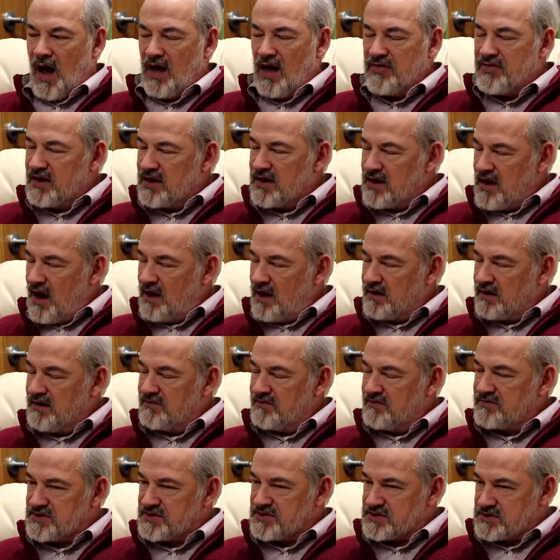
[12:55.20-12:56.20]
I think God
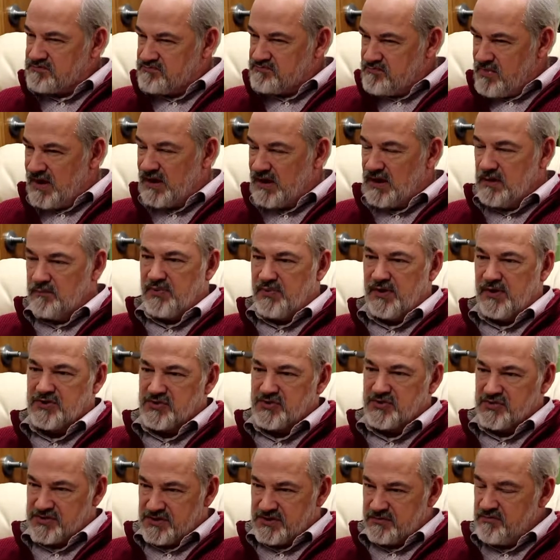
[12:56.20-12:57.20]
gives us many
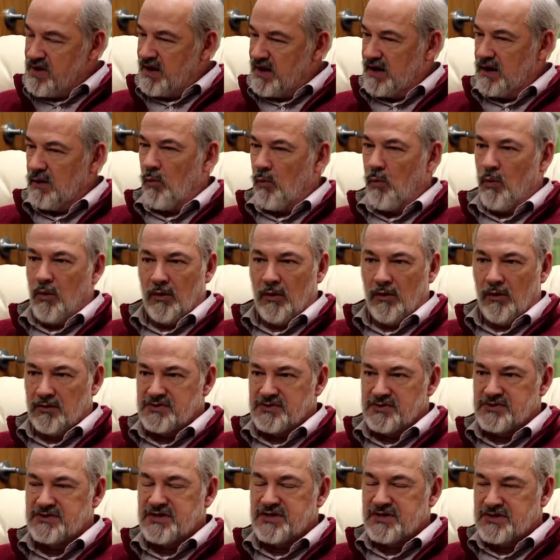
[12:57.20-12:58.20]
pictures and many
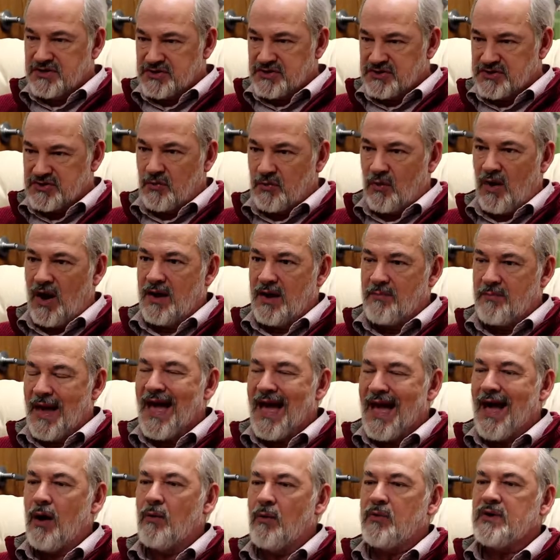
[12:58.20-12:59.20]
words to describe
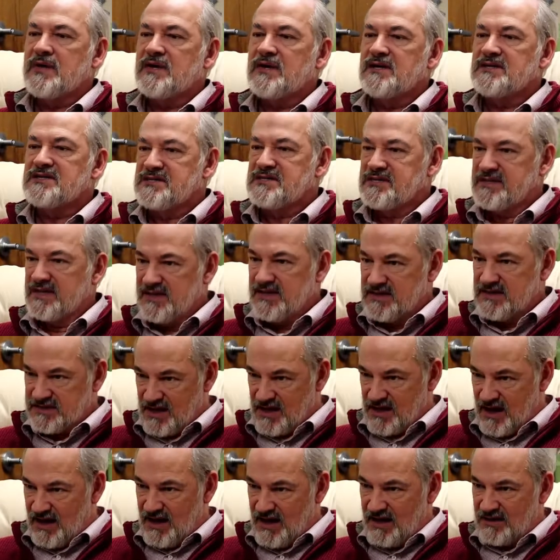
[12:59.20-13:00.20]
how He
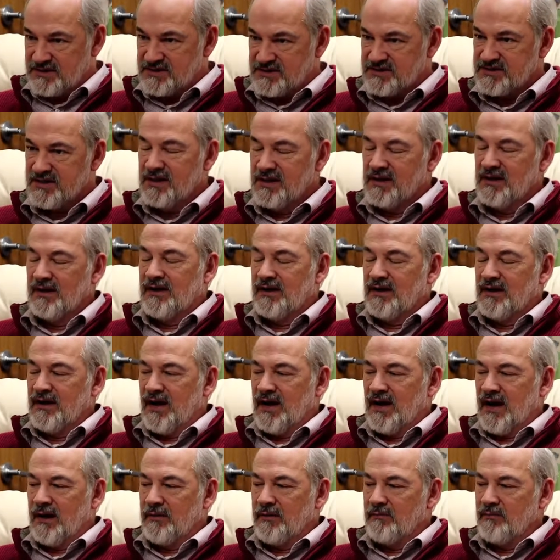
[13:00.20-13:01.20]
sees us.
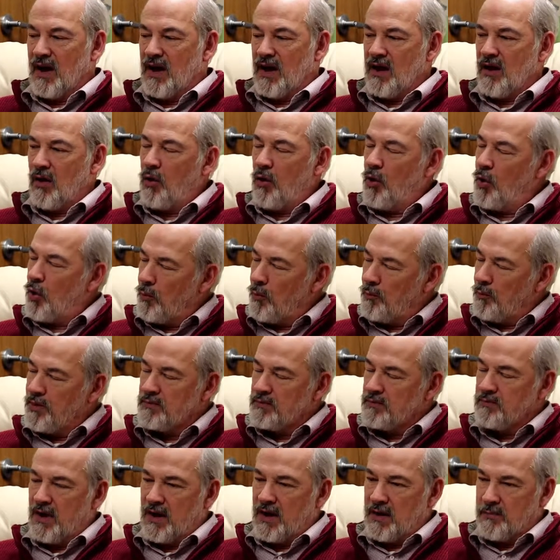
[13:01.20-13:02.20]
And my hope
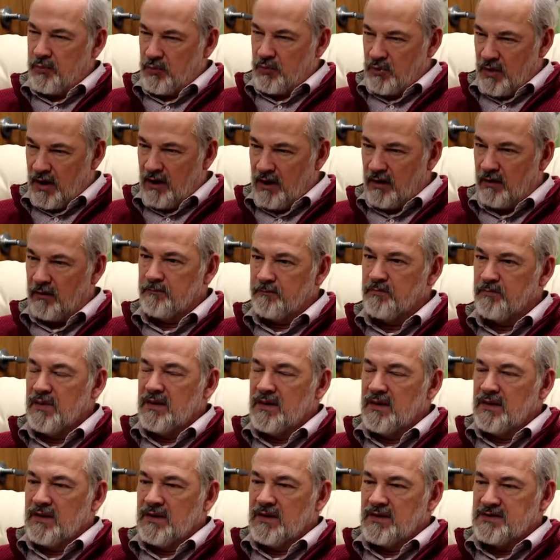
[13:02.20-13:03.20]
and my prayer
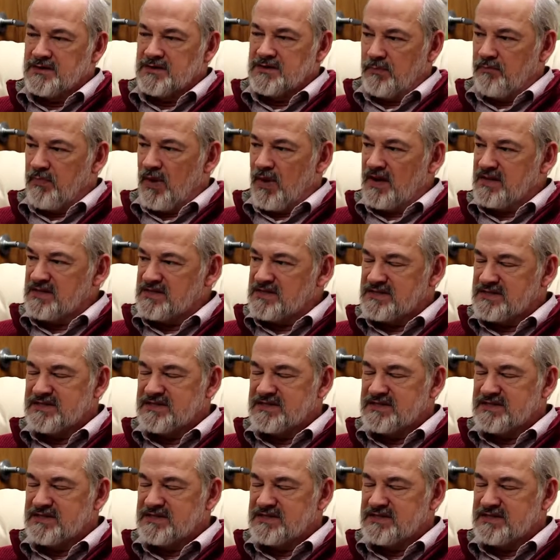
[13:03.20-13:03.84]
is that by